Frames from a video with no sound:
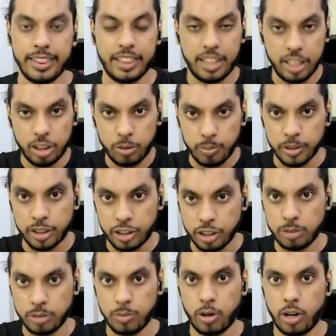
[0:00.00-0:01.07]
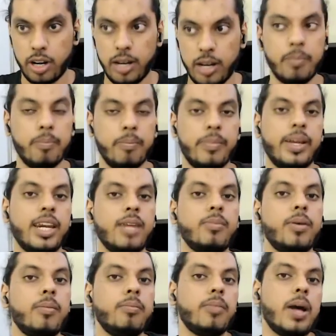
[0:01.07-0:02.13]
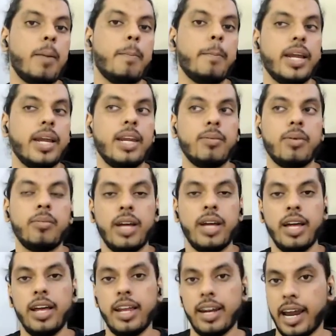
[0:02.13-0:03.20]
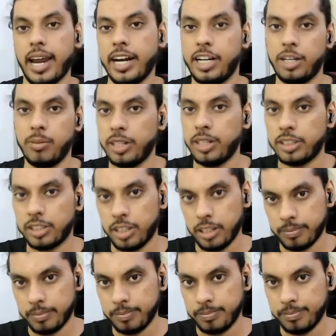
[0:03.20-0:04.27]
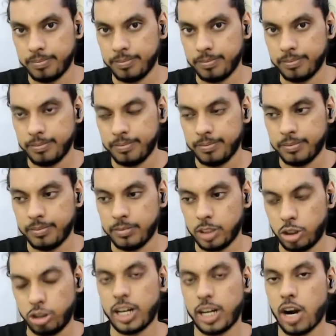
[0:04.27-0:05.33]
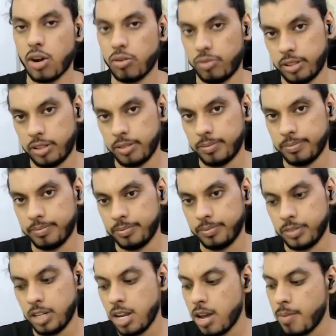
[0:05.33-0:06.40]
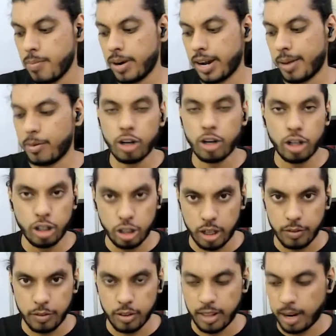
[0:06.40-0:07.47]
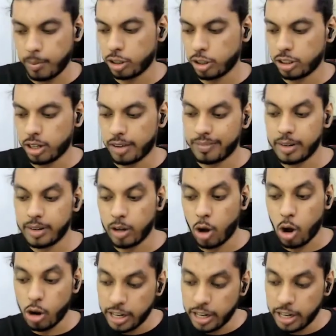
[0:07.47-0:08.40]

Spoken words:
this business model minimum 90 minutes a day to start off with. But I'm not going to give you that because I had